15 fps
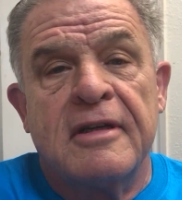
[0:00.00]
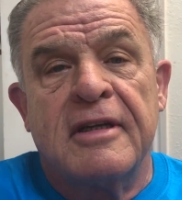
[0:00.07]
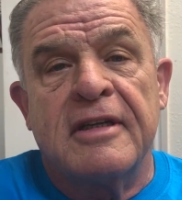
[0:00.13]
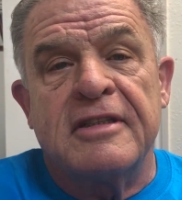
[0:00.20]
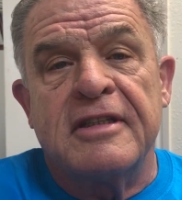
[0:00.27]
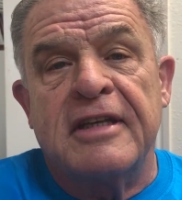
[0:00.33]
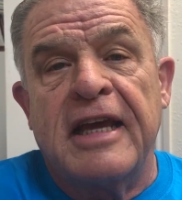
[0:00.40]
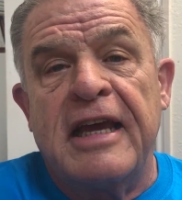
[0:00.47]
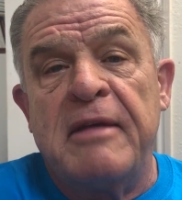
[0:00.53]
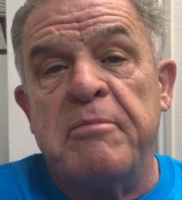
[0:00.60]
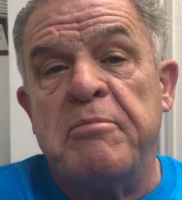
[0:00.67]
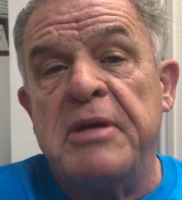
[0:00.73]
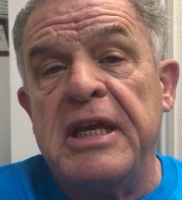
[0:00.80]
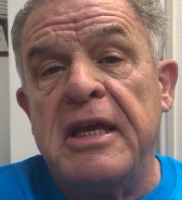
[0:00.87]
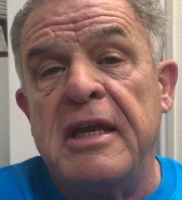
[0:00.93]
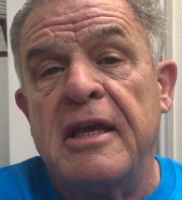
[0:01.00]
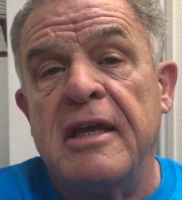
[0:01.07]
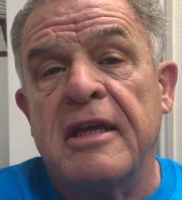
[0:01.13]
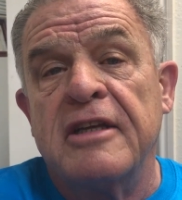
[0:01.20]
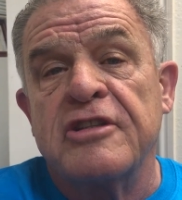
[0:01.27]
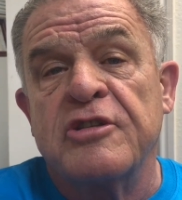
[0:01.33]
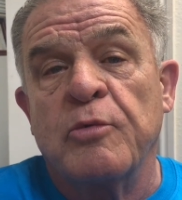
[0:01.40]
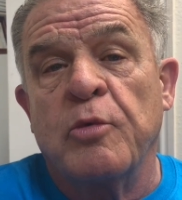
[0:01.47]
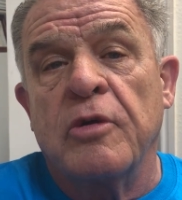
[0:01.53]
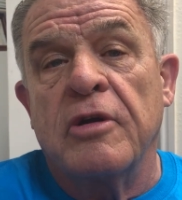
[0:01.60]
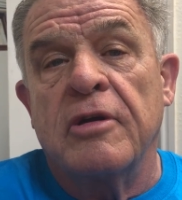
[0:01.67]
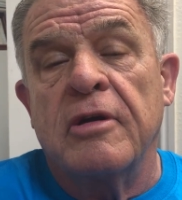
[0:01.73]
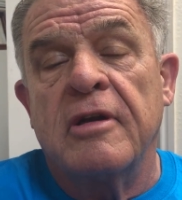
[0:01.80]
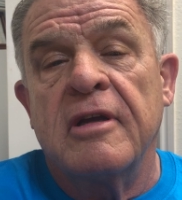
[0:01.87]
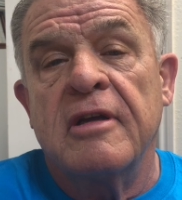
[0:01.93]
Uh, today, B is the
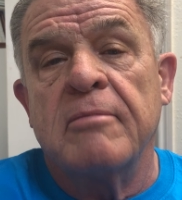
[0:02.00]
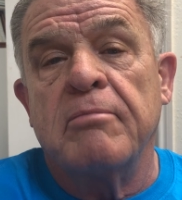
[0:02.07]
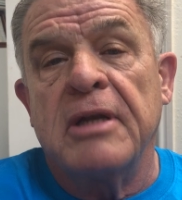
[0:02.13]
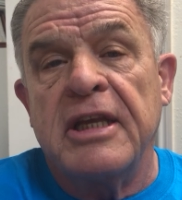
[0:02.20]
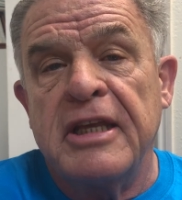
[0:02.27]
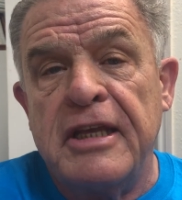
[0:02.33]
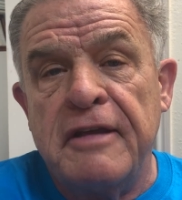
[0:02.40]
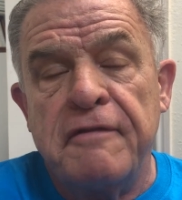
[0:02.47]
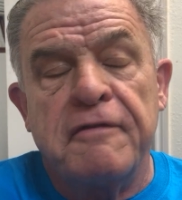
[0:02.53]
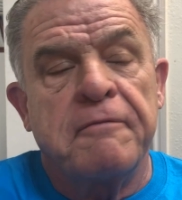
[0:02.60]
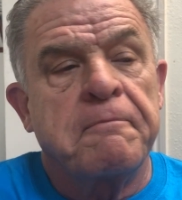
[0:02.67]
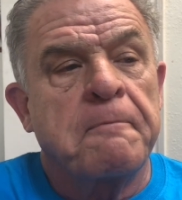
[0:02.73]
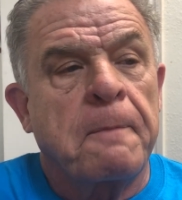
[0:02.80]
word believe.